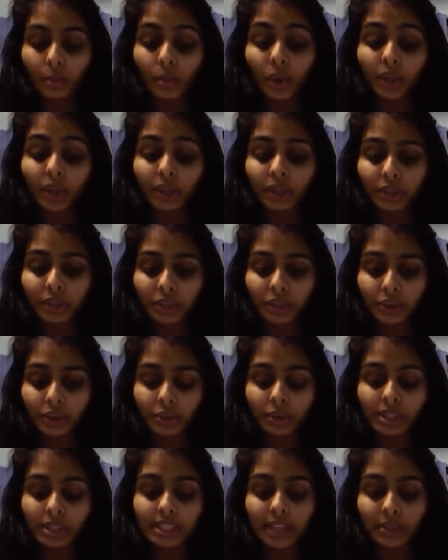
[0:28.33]
Point
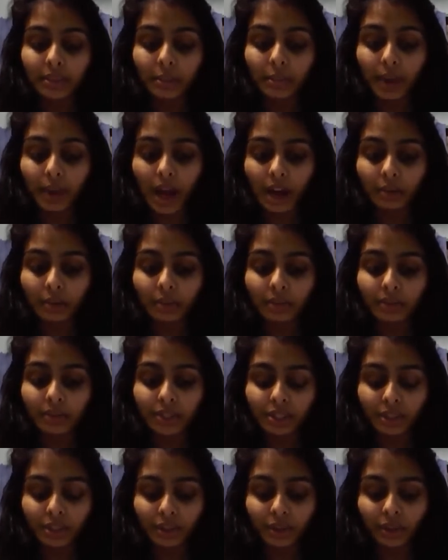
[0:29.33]
Q is at the bottom of
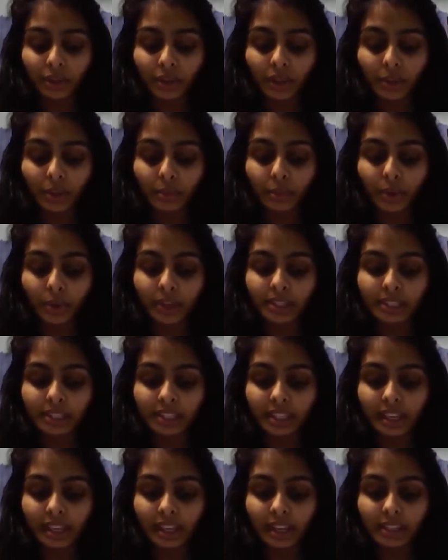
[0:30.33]
the circle and point
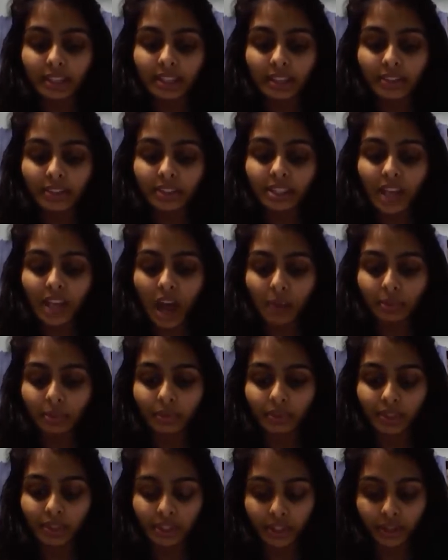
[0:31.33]
Z is at the top
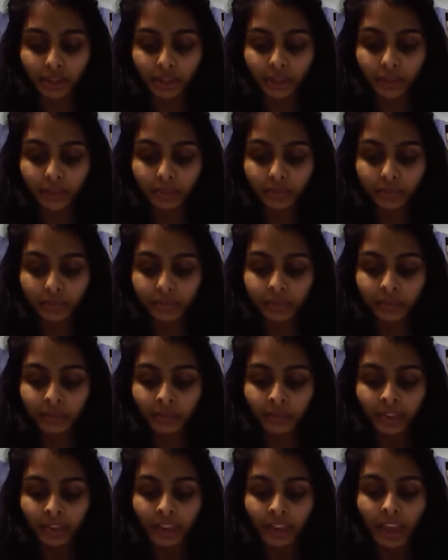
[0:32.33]
of the circle.
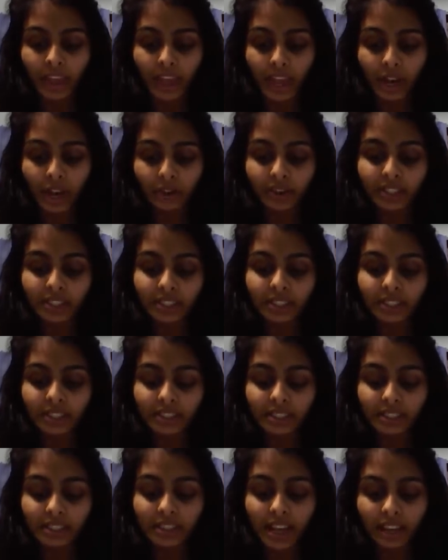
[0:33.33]
Air
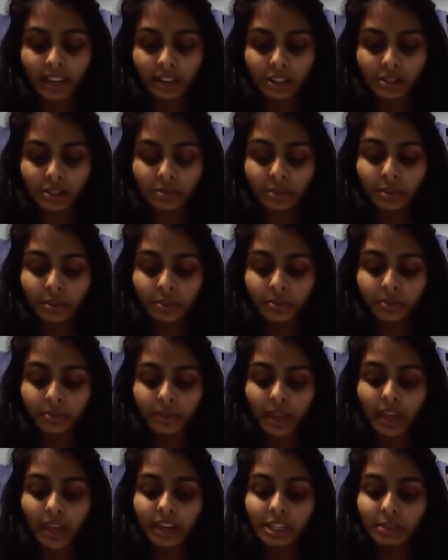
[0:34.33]
resistance is negligible,
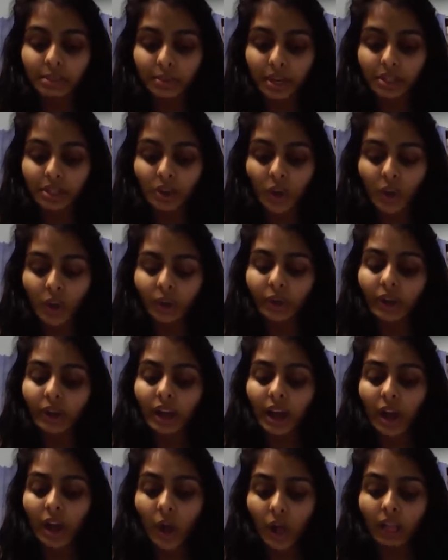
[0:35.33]
and express all
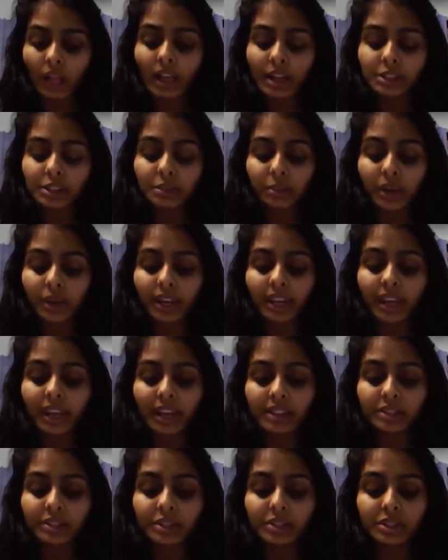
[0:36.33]
algebraic
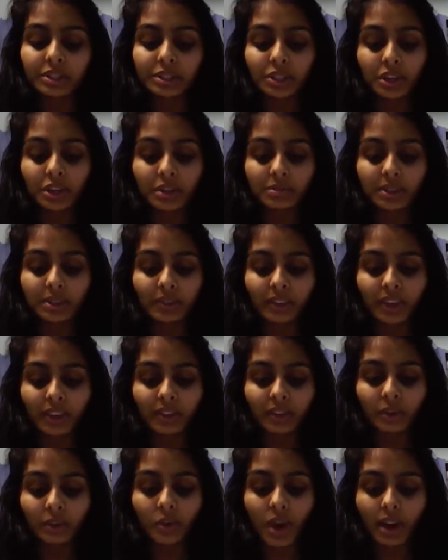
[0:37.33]
answers in terms of the
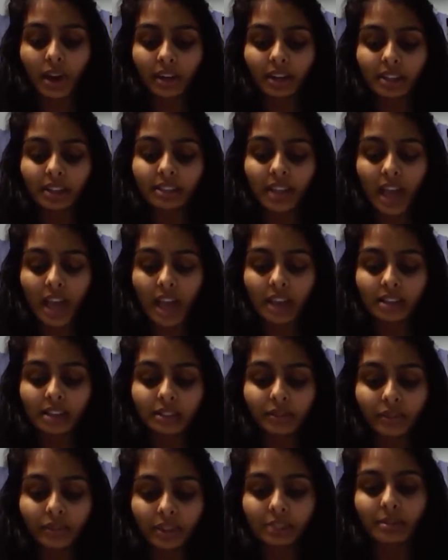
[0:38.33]
given quantities
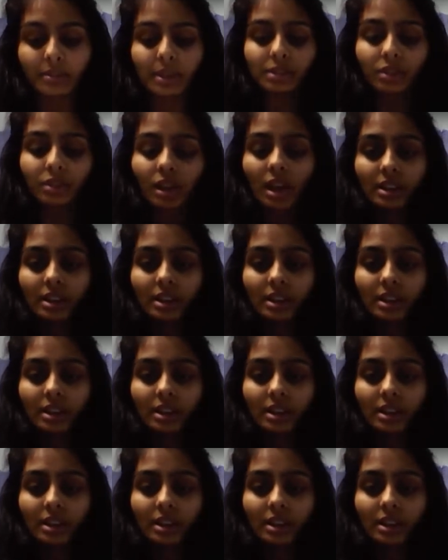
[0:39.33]
and fundamental